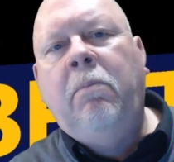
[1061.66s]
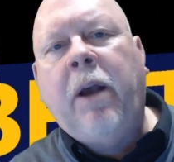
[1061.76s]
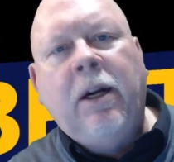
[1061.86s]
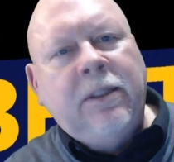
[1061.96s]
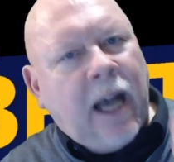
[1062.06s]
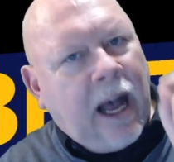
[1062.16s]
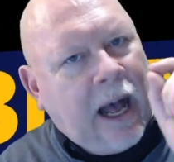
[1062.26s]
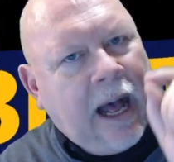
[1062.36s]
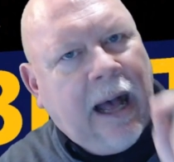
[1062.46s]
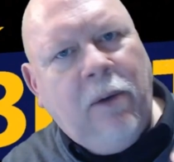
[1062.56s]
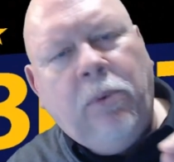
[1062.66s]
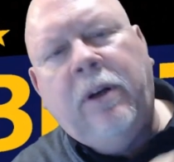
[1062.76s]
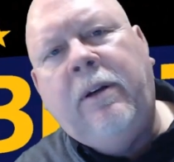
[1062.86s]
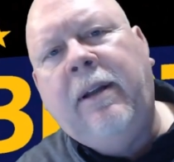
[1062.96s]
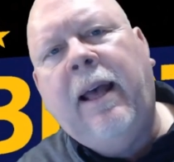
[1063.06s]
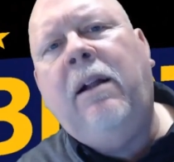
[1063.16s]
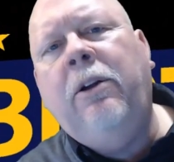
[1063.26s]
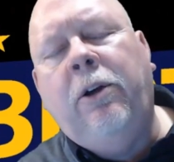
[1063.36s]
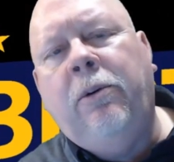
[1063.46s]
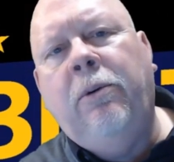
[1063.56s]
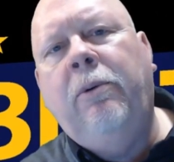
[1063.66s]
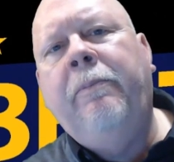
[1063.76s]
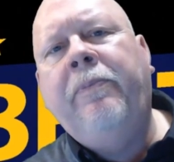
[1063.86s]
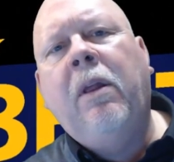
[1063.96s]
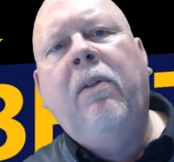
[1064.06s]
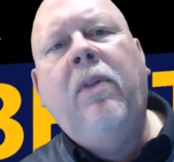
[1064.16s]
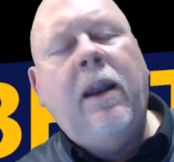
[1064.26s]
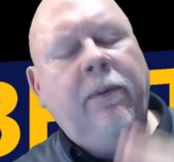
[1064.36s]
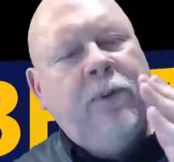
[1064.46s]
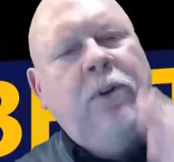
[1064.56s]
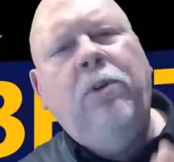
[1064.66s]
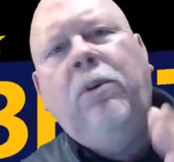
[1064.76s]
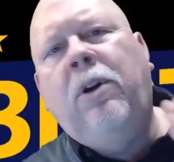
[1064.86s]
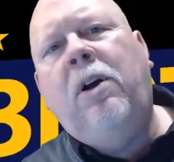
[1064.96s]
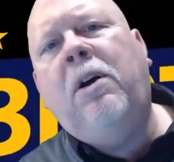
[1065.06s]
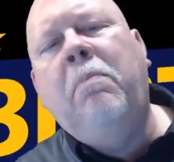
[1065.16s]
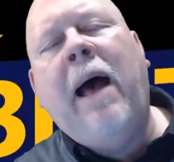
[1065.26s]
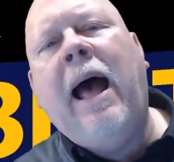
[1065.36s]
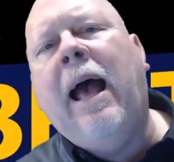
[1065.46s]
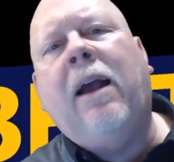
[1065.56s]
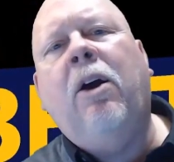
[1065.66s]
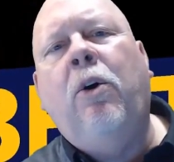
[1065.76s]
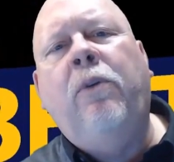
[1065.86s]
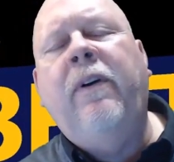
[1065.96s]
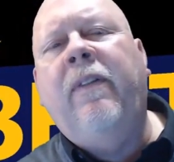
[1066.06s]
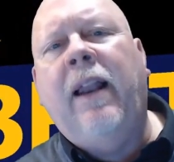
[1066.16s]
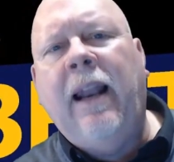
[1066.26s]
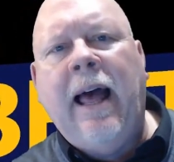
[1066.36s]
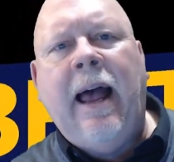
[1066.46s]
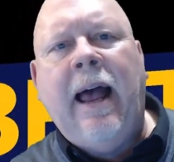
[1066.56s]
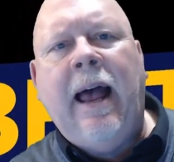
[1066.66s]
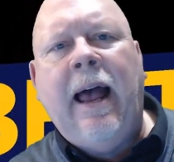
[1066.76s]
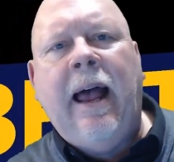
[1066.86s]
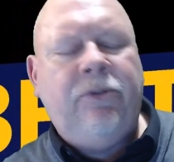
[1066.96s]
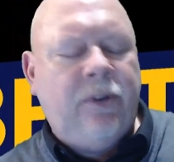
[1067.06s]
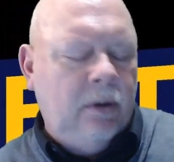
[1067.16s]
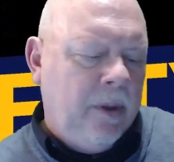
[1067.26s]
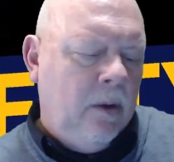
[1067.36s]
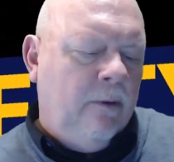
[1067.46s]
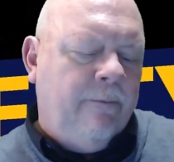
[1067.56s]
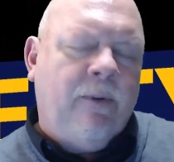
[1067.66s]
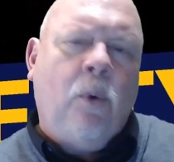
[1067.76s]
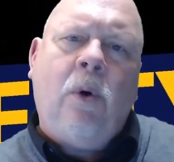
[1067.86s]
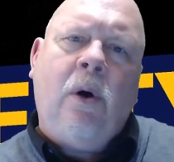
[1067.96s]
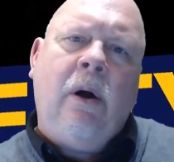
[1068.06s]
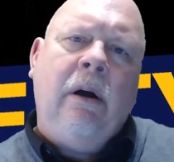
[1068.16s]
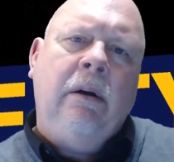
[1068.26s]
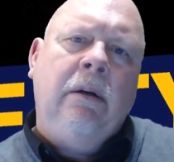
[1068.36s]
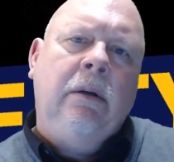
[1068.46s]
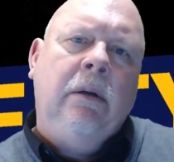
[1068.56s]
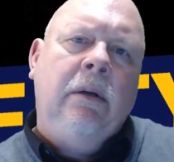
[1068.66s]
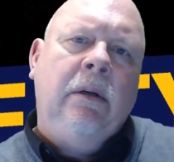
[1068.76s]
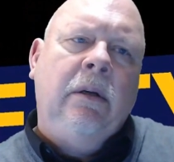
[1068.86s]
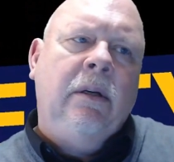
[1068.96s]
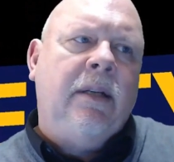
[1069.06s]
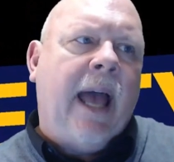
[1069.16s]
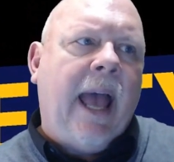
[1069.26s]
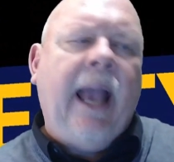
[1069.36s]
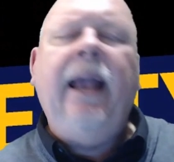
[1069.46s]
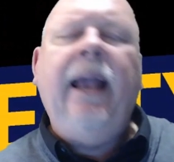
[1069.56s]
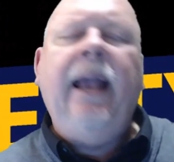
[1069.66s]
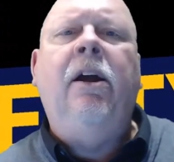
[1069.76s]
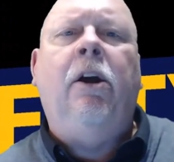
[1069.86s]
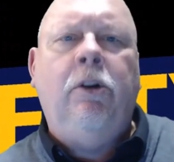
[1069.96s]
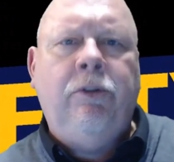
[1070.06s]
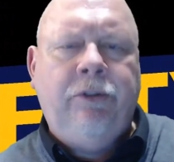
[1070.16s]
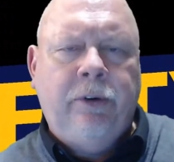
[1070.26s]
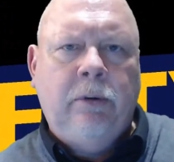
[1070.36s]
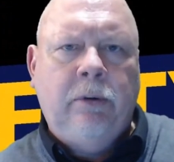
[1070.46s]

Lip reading: Because I would tell you that if you look back over the last 4 to 8 years,